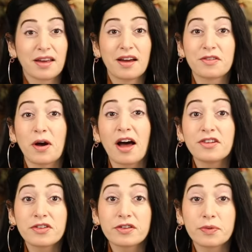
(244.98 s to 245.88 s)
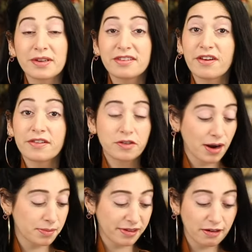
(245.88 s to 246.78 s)
I've got 125
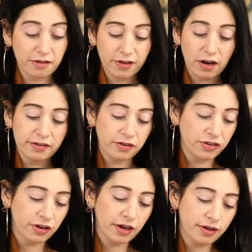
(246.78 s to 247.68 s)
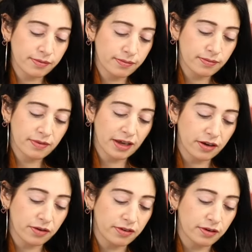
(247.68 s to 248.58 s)
grams here of caster sugar. That
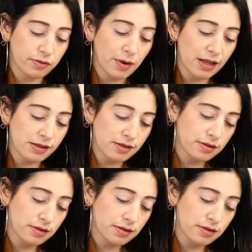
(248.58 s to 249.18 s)
goes in as well.